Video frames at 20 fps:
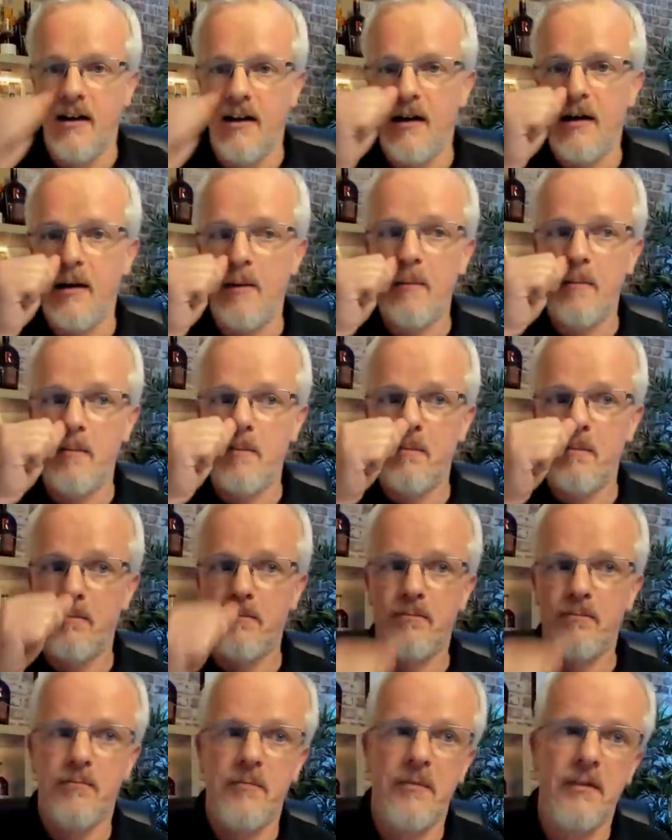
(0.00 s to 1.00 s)

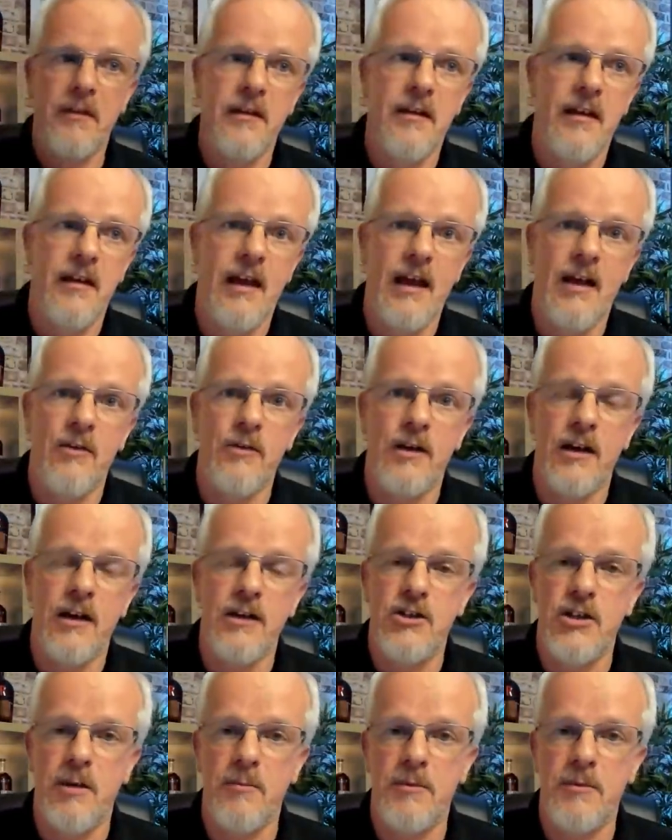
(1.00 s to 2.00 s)
I'll get
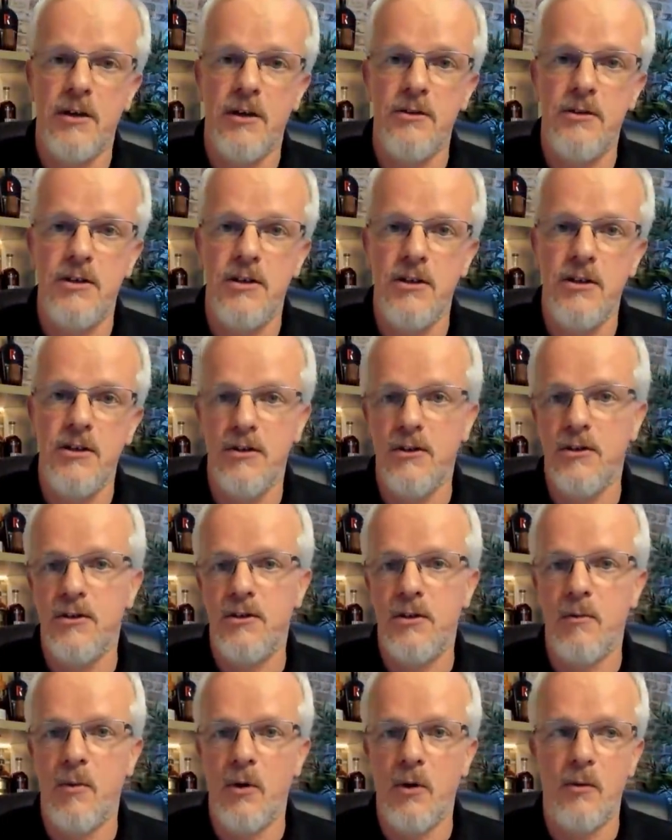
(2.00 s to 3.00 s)
it shipped out to you
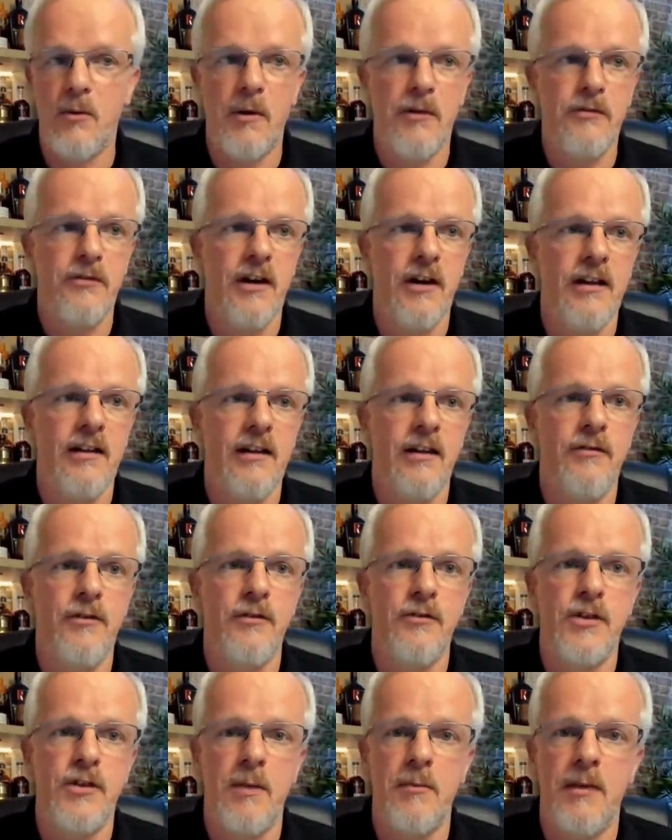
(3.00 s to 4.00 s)
tomorrow, my friend. If
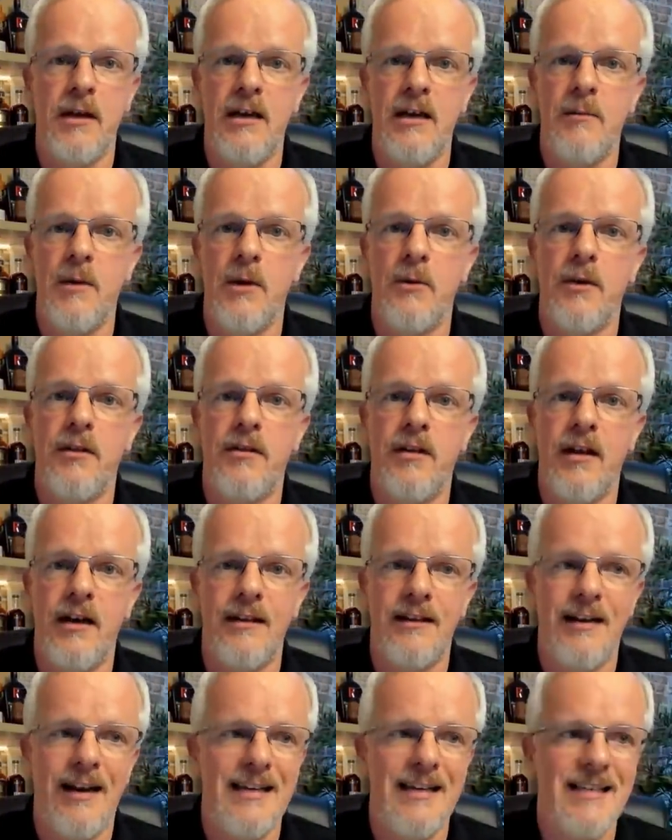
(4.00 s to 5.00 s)
you've sent me an email with your
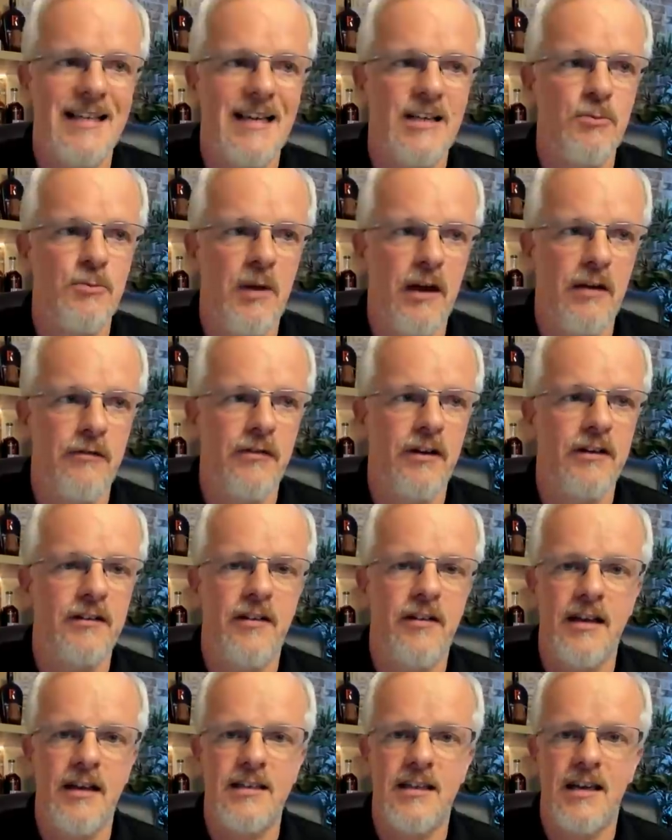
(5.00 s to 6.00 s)
address, that's perfect.
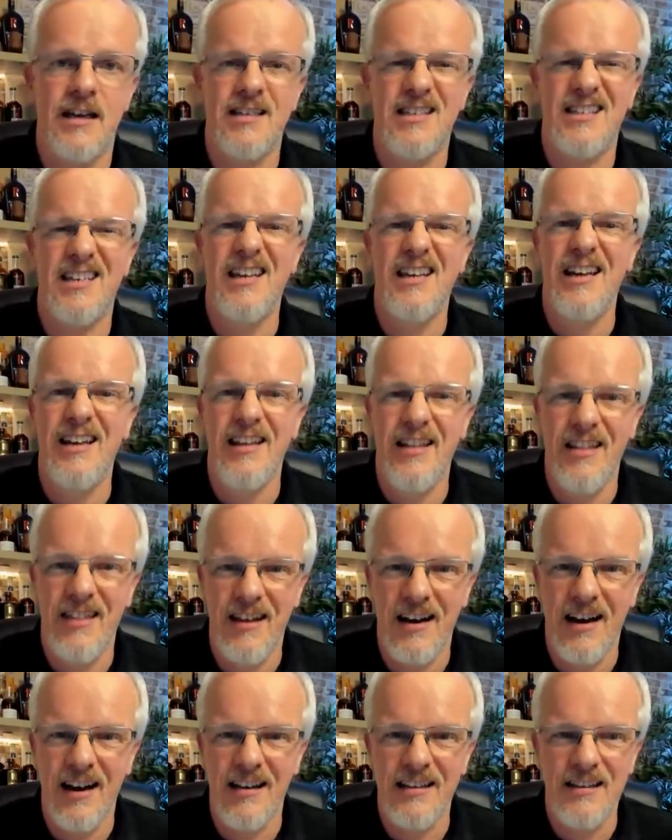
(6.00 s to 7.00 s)
Thanks, Chris.
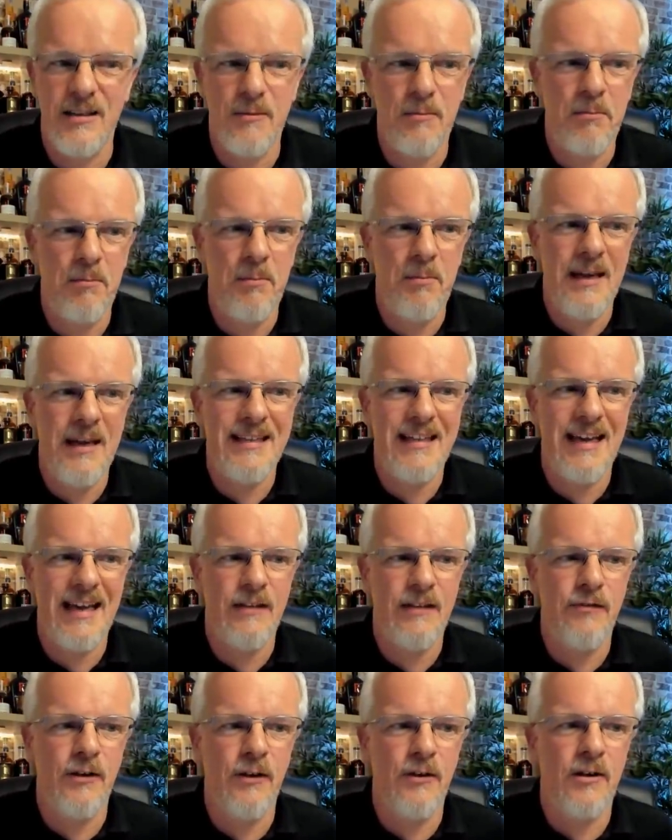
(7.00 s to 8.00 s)
Thanks, Pete
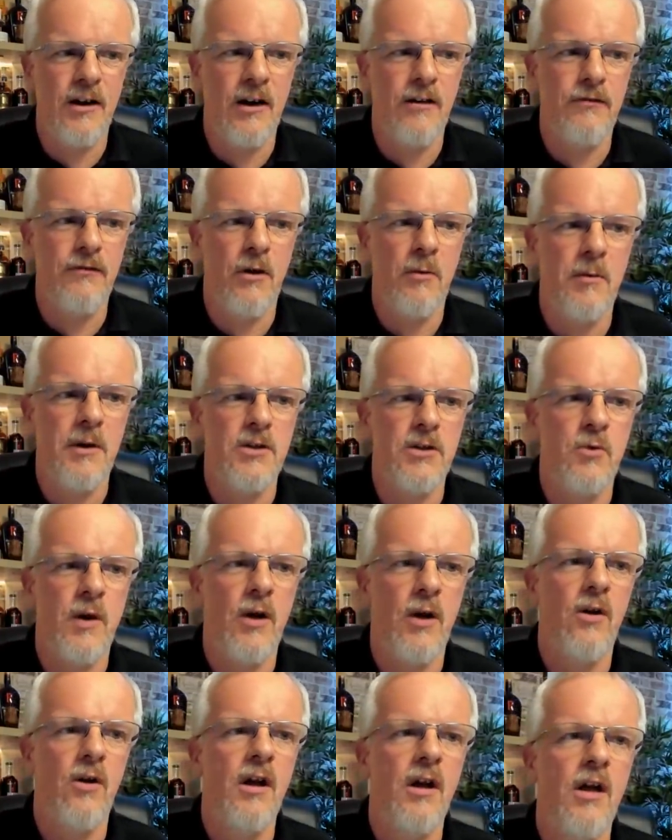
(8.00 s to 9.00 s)
Head, for looking out for me as
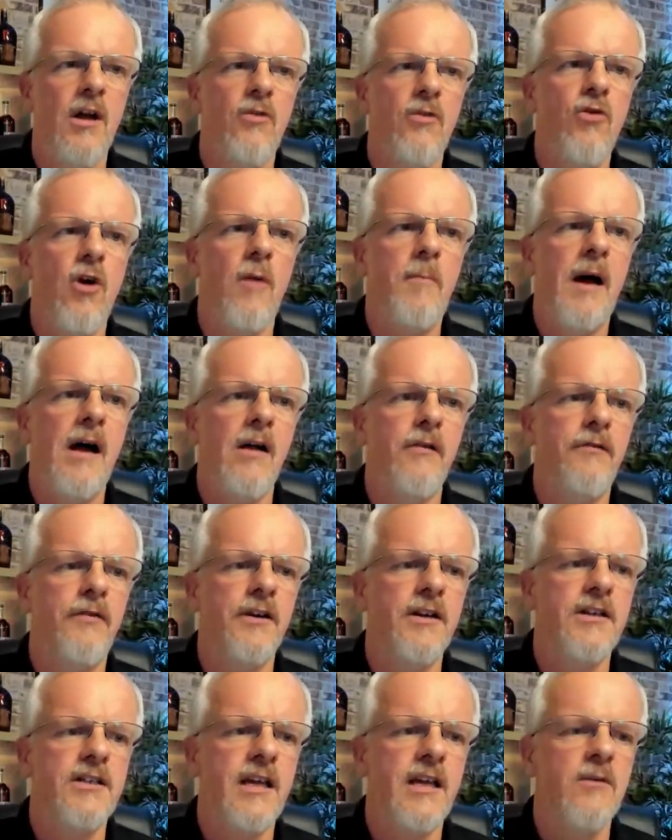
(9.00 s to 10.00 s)
well. Rob
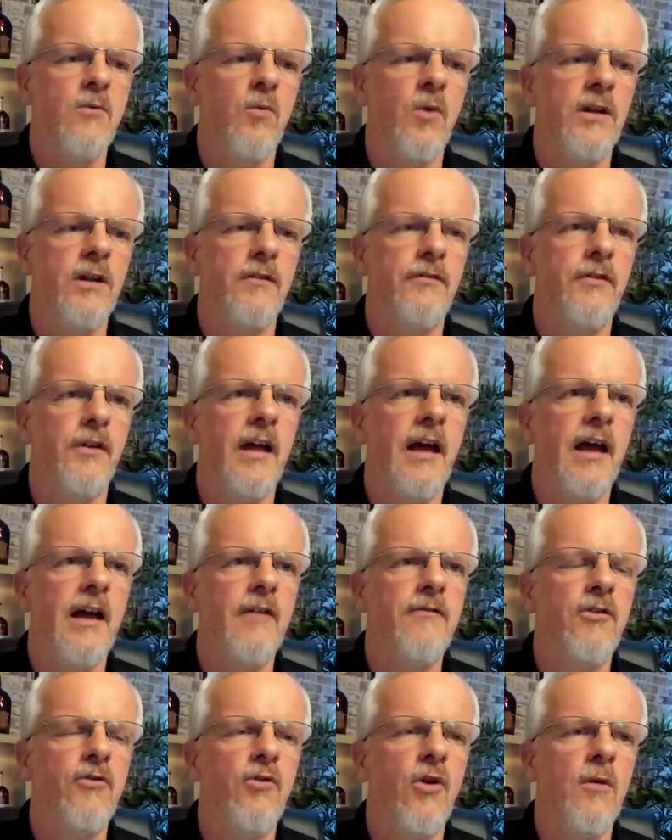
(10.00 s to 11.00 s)
Halford is in. Wonderful to
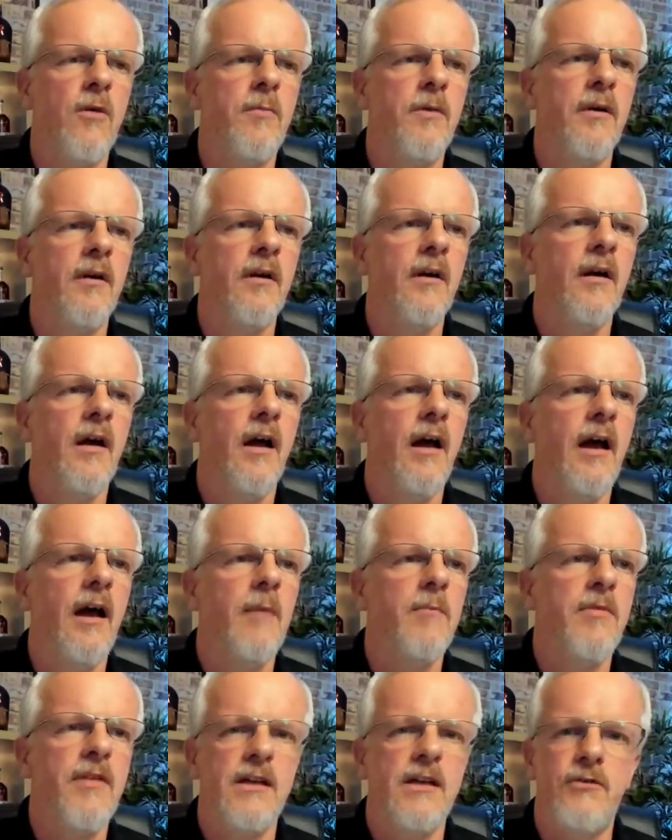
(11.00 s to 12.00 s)
have you, Rob.
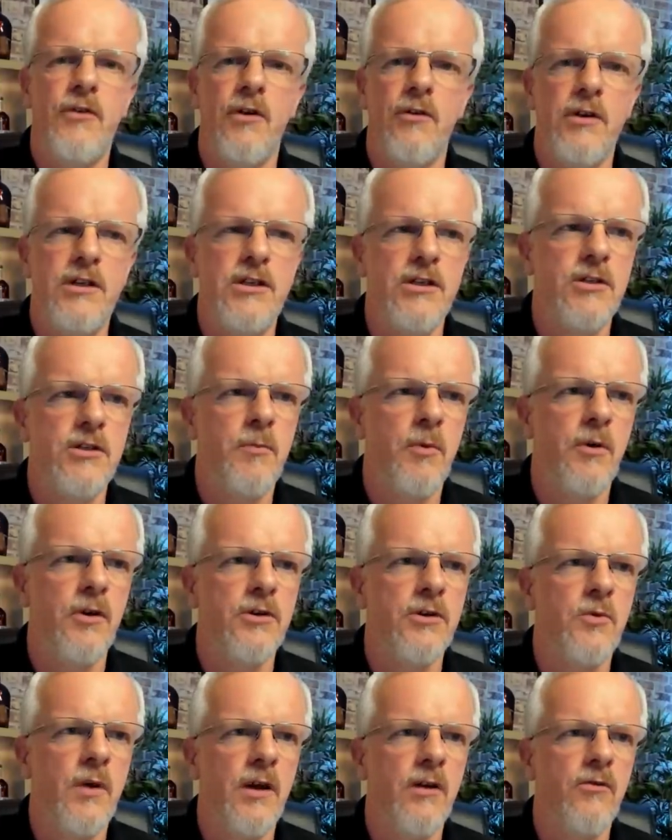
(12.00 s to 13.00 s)
Thanks for your recent support
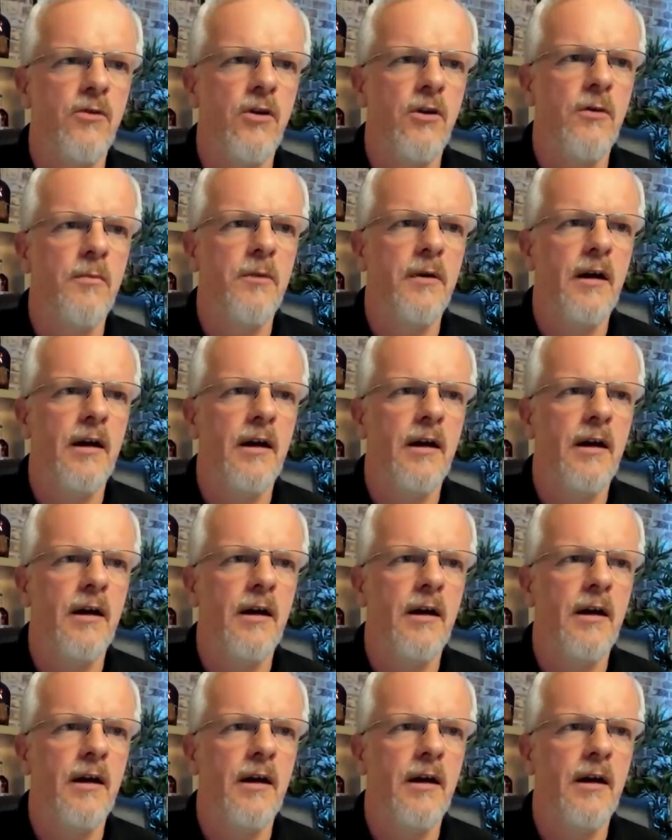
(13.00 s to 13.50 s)
as well, Rob.